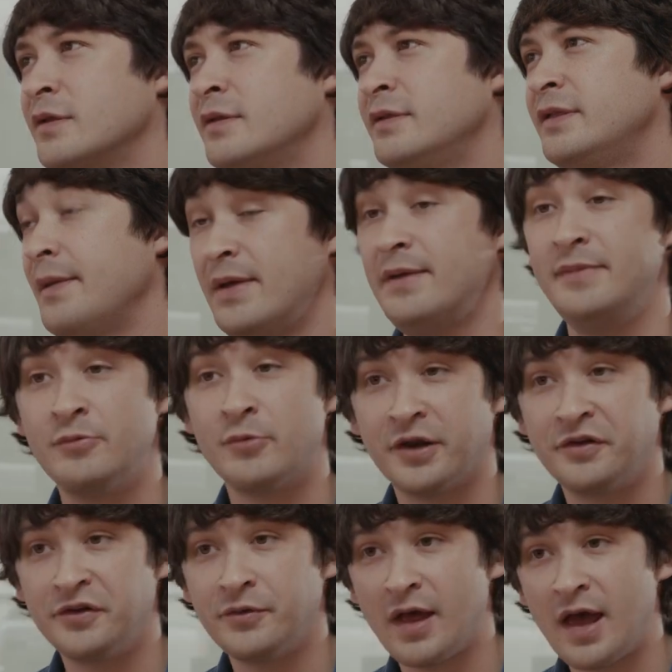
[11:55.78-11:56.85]
made me
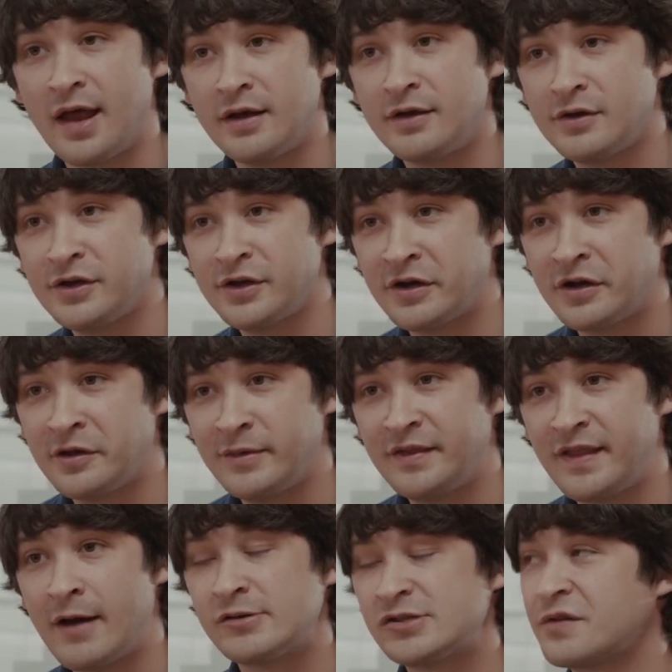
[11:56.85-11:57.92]
want to do that. You know what I mean?
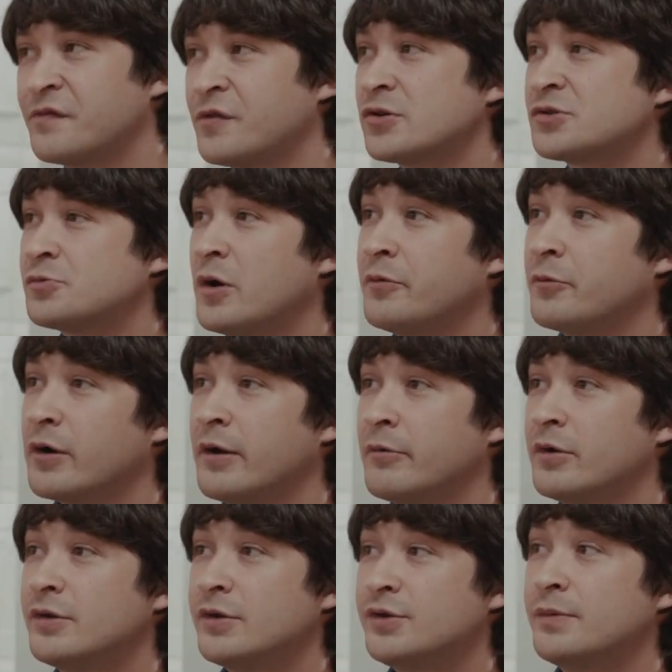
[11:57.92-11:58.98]
That was the first one
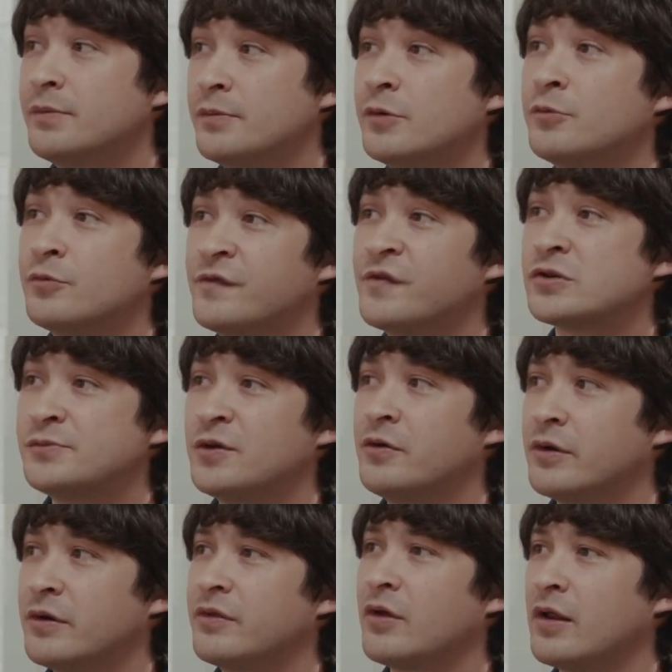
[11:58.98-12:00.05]
first movie
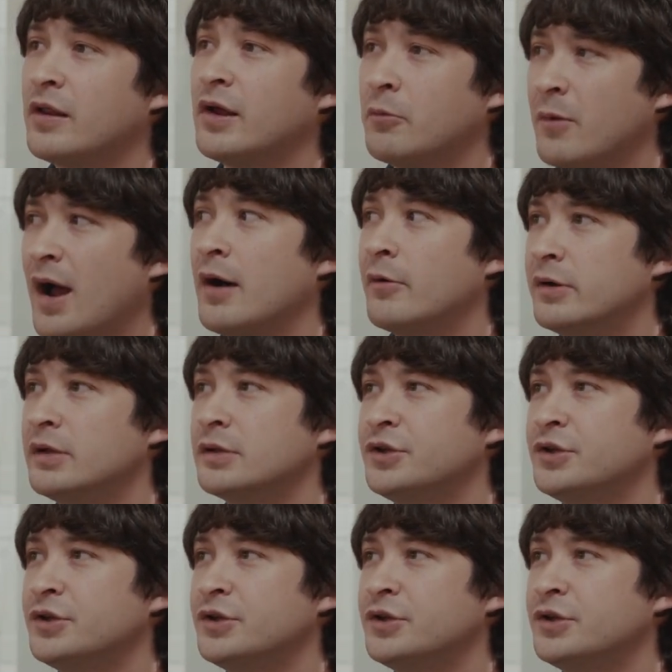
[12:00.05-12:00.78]
where I thought like, wow, well, you